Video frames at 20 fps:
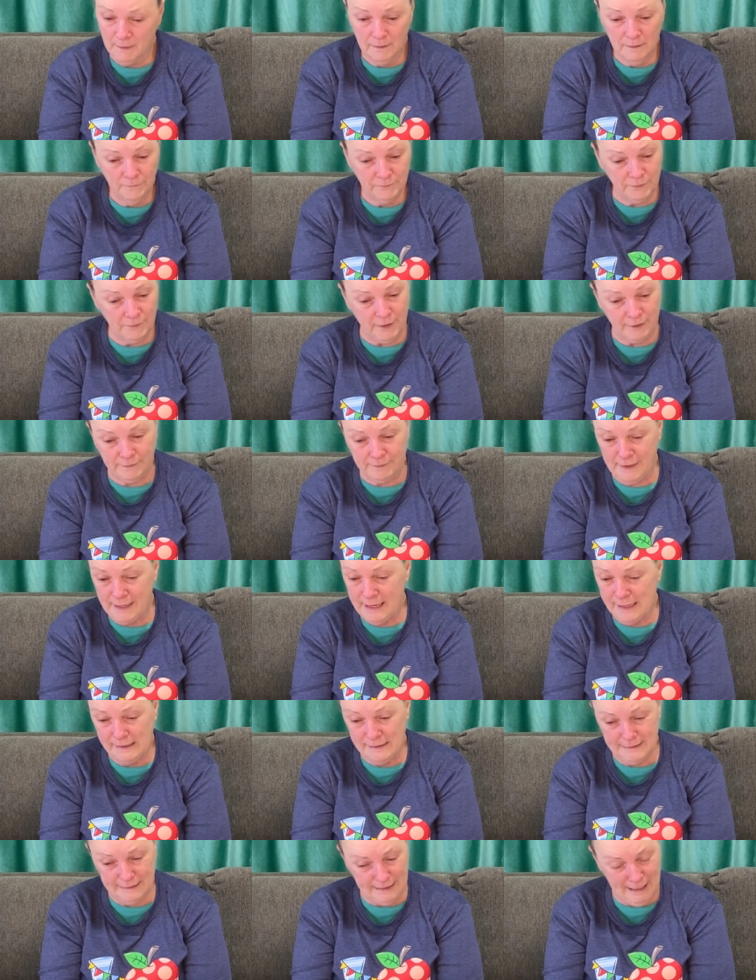for the
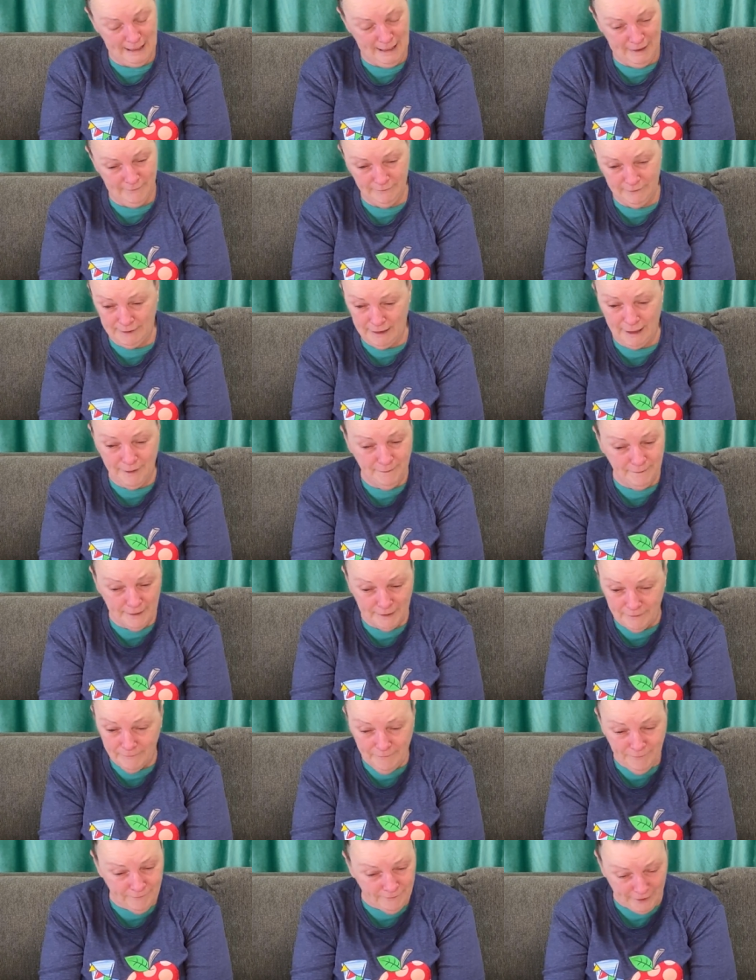things that I have done that
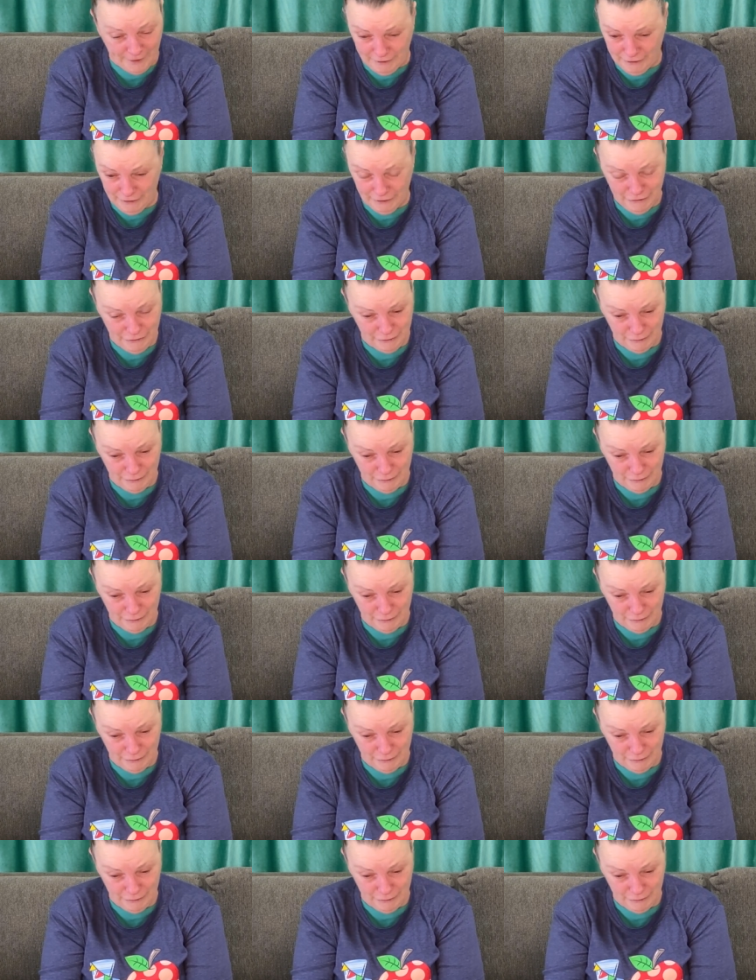offended